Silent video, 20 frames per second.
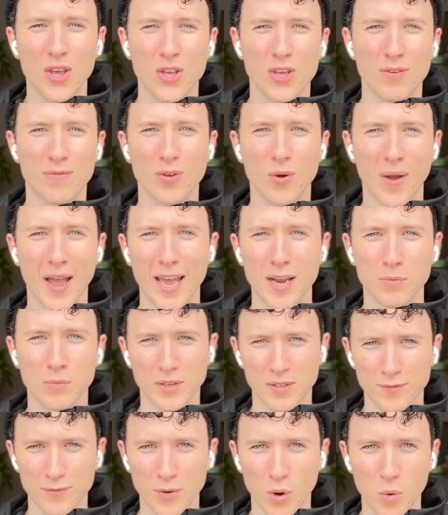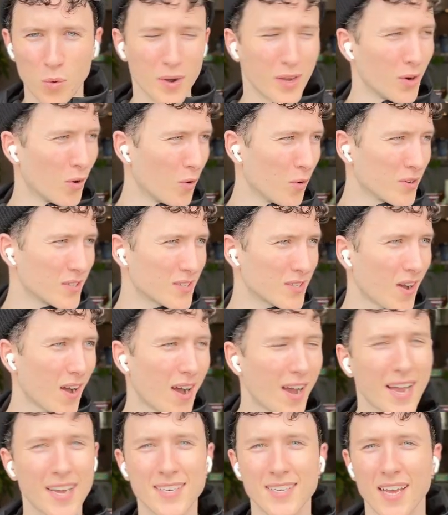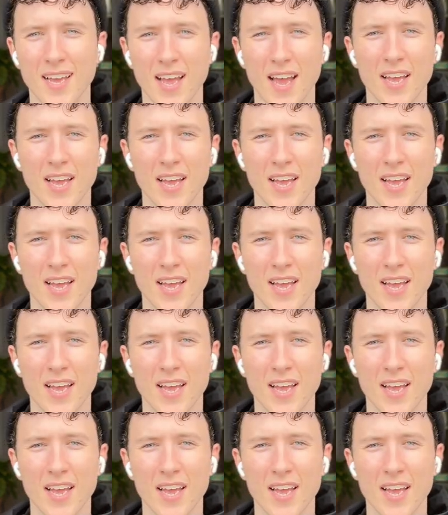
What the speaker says: If your head was forward or side,